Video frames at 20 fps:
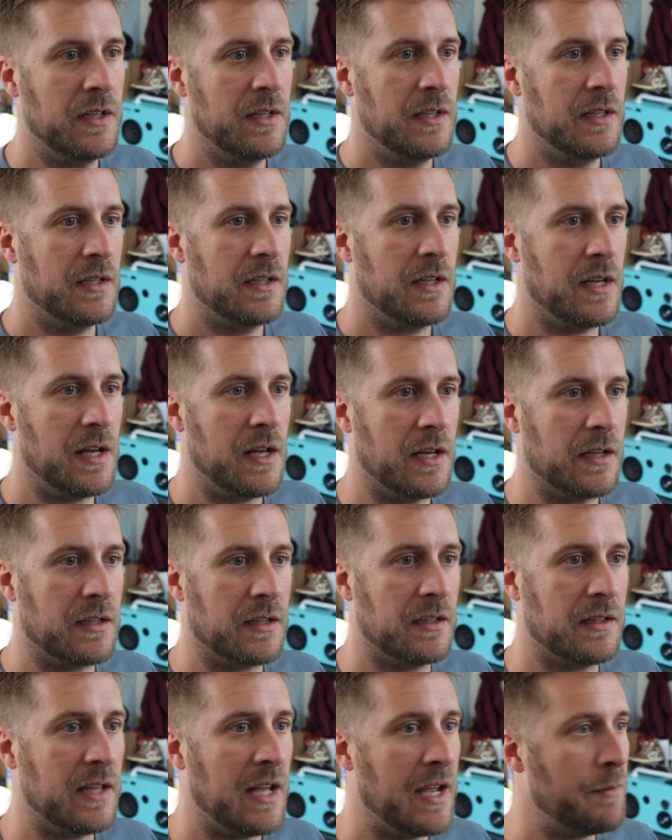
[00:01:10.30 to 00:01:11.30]

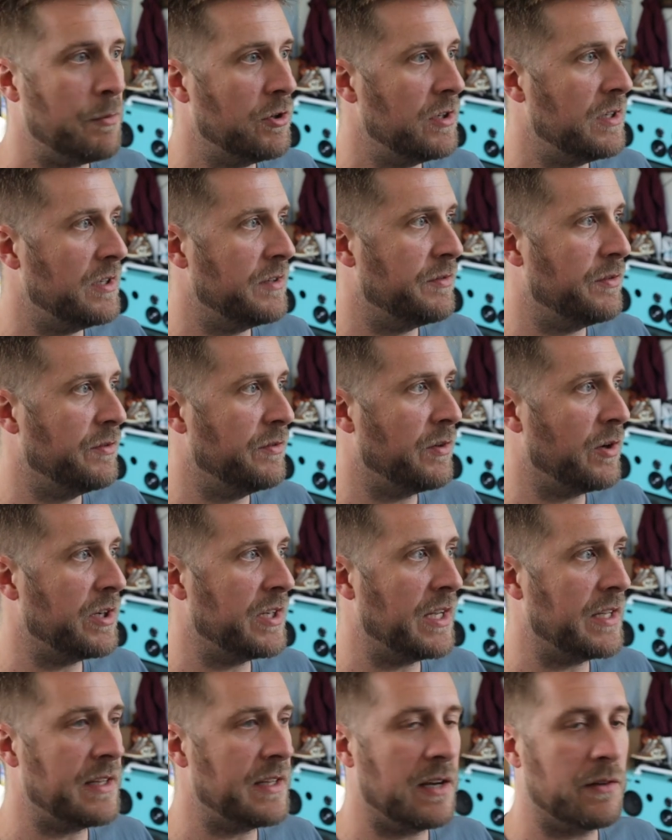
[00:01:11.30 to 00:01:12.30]
Collabora, if you've already
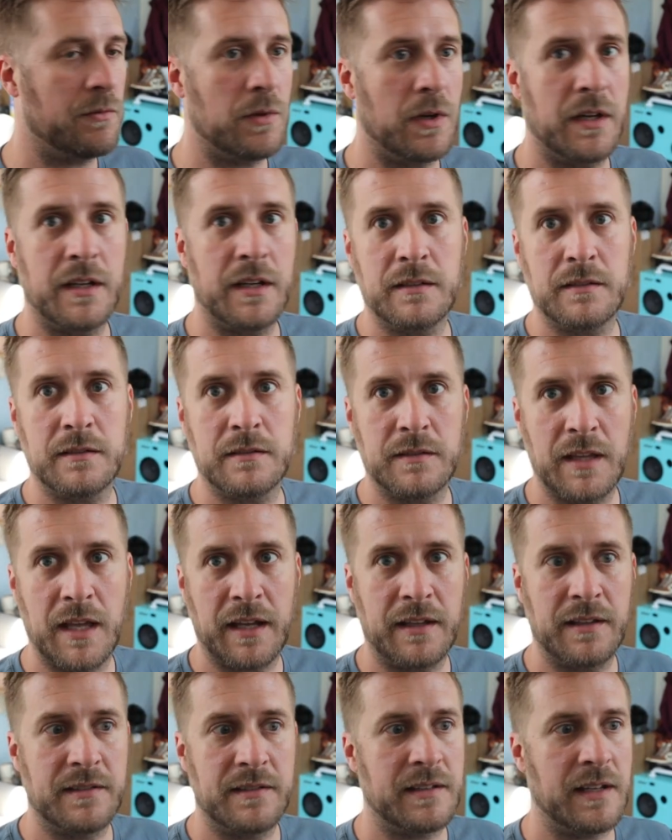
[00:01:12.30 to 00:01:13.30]
got that running, that
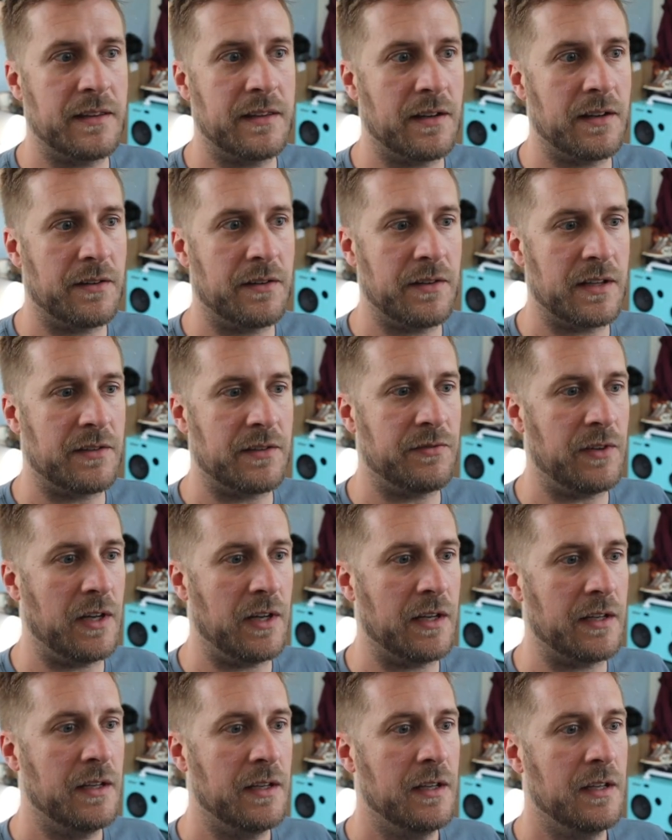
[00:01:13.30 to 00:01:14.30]
can stay there, that's fine.